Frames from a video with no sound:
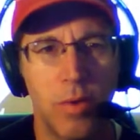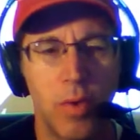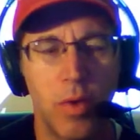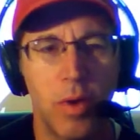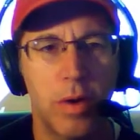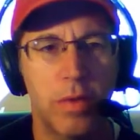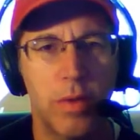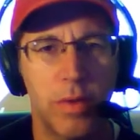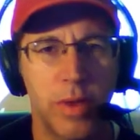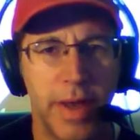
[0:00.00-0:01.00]
No more,
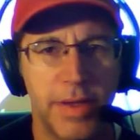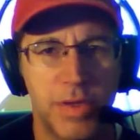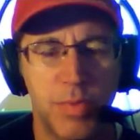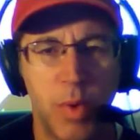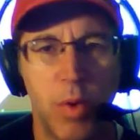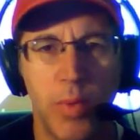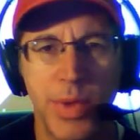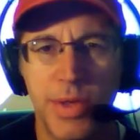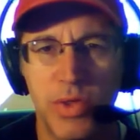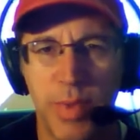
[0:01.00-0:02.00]
no less. But what
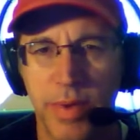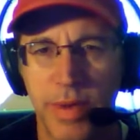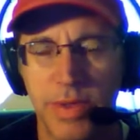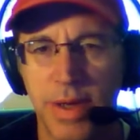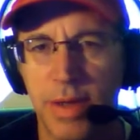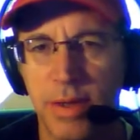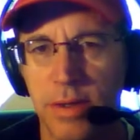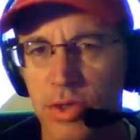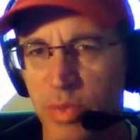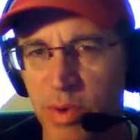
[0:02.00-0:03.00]
we experience in
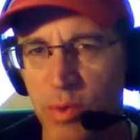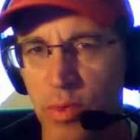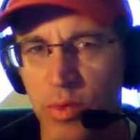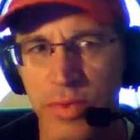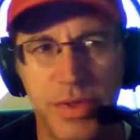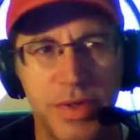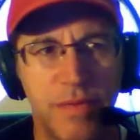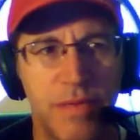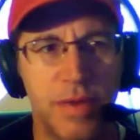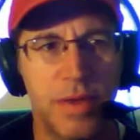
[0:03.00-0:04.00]
the spirit world is
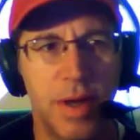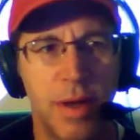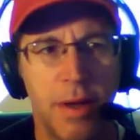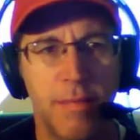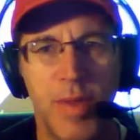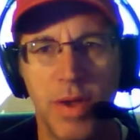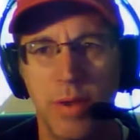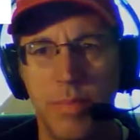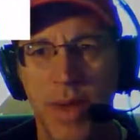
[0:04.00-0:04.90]
different than